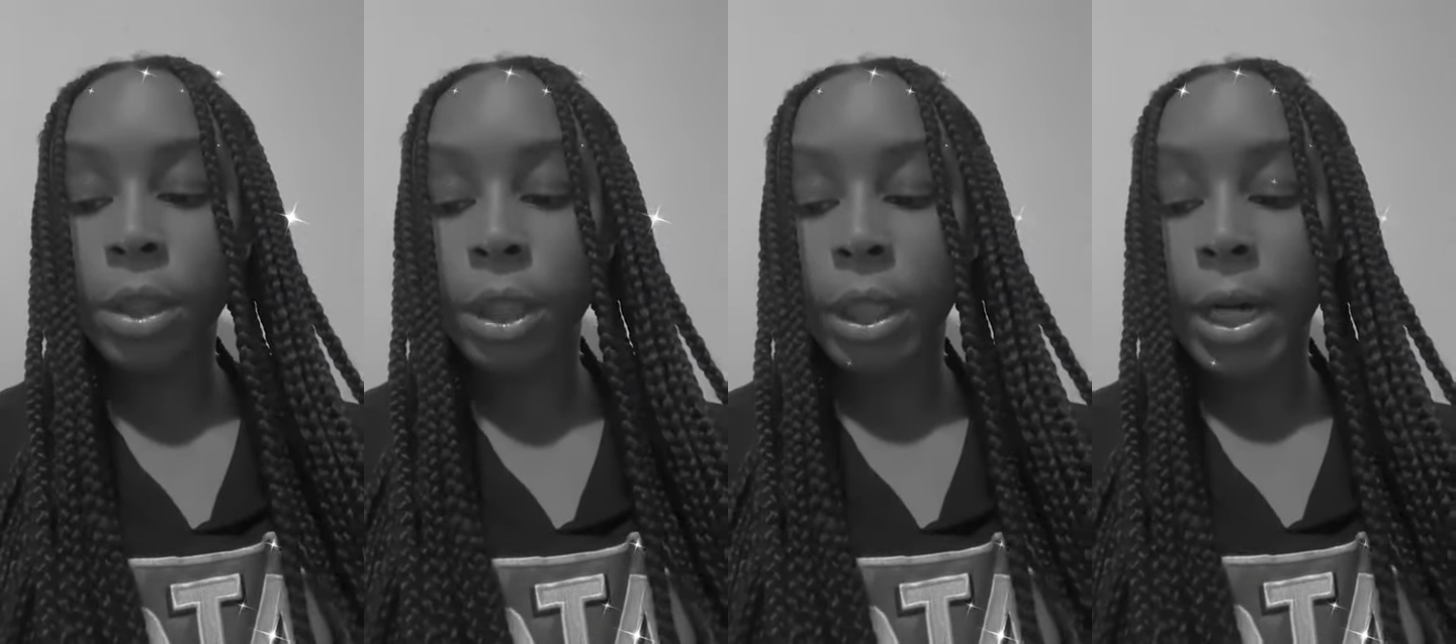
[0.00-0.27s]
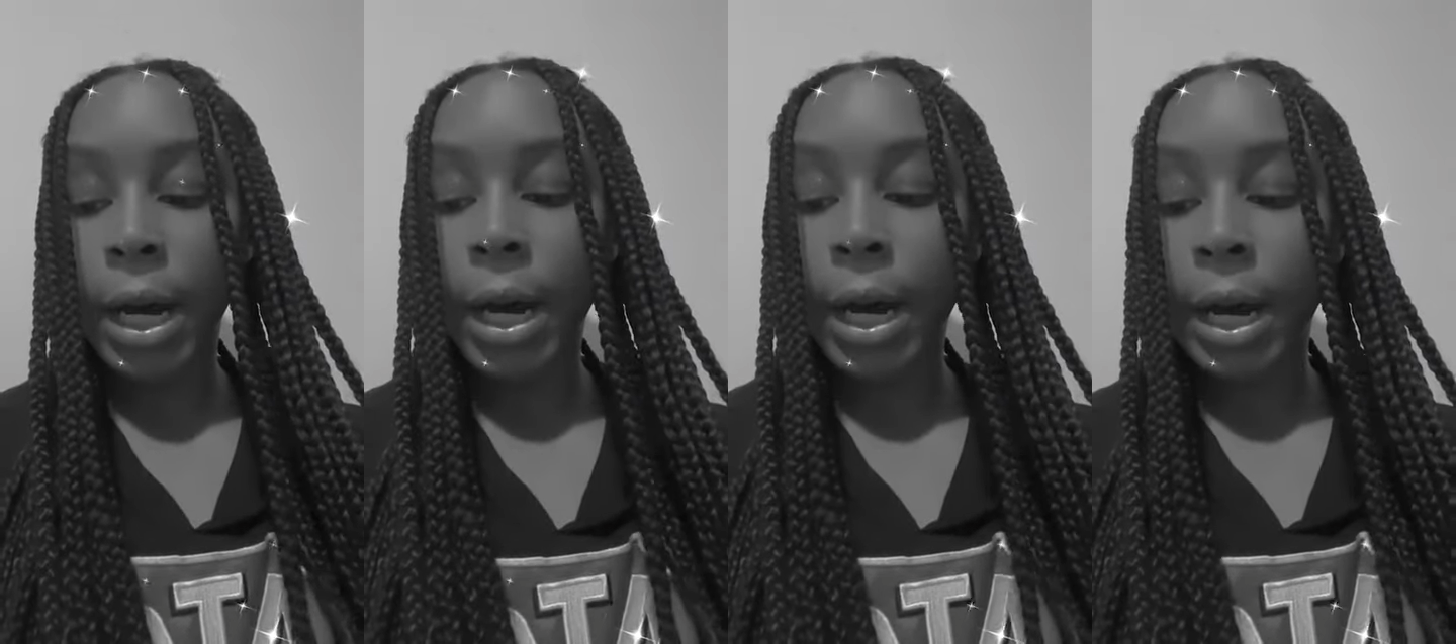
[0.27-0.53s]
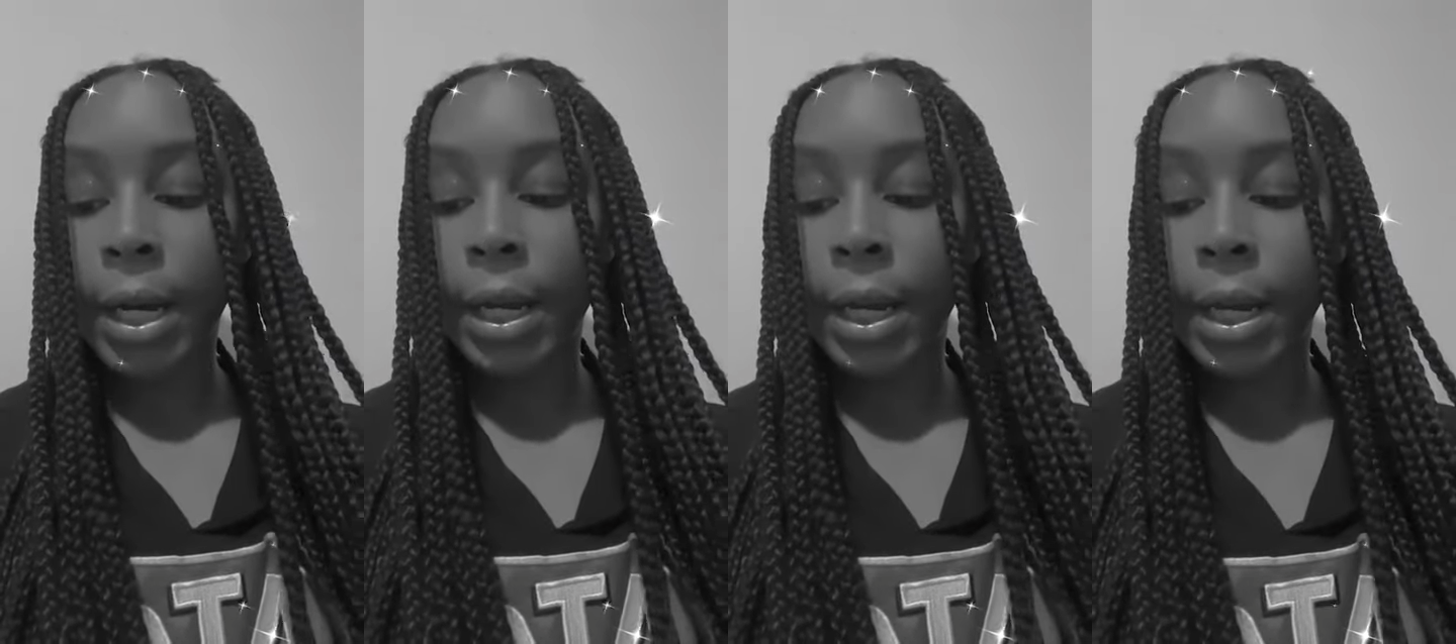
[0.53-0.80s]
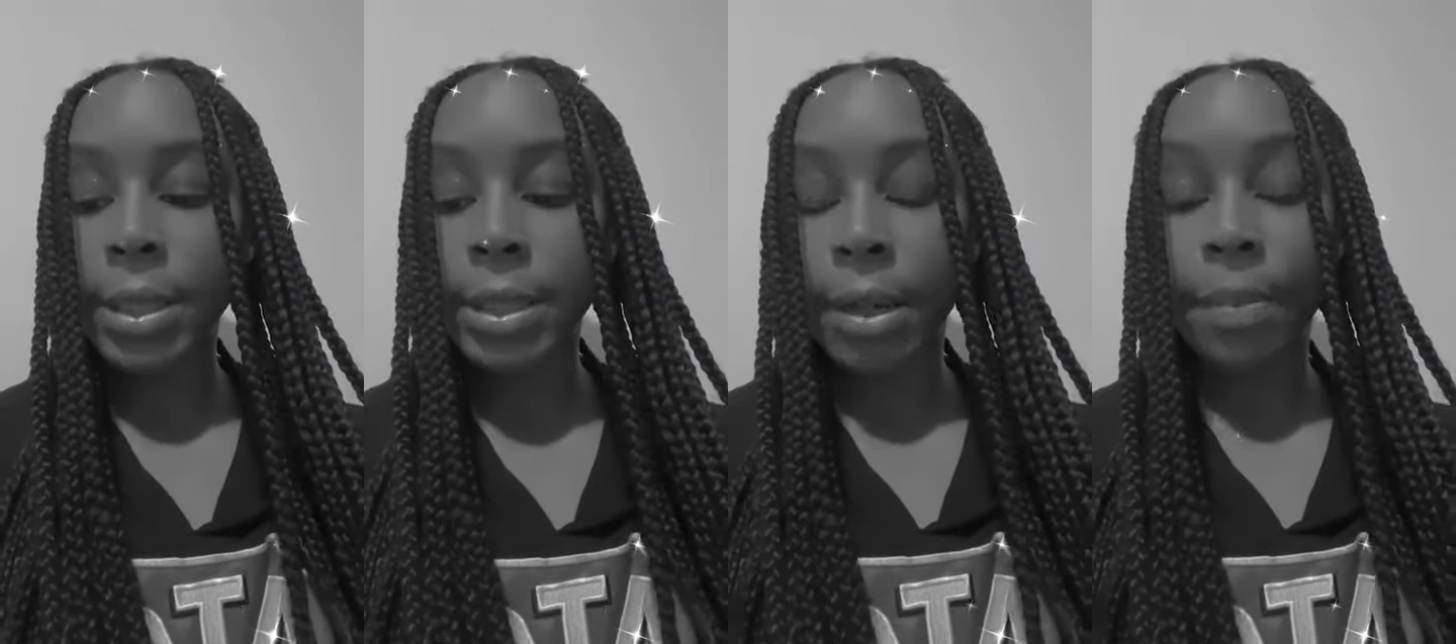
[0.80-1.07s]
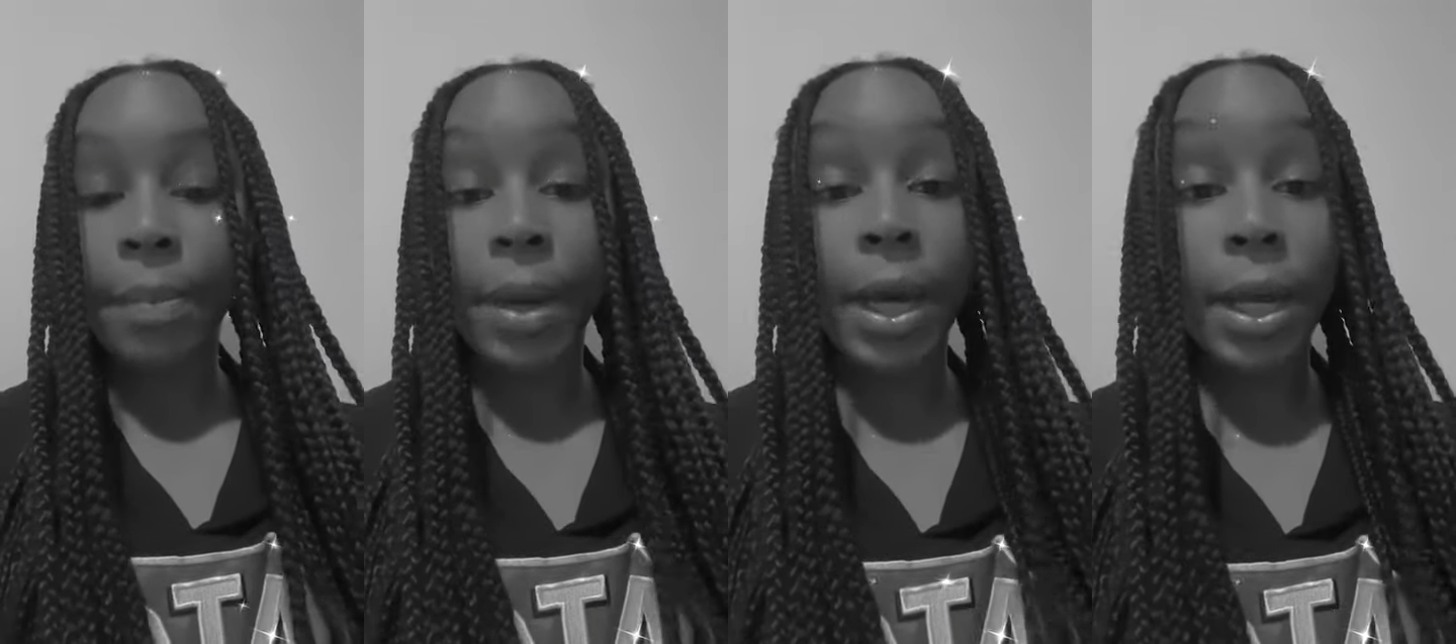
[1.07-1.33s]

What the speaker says: which God has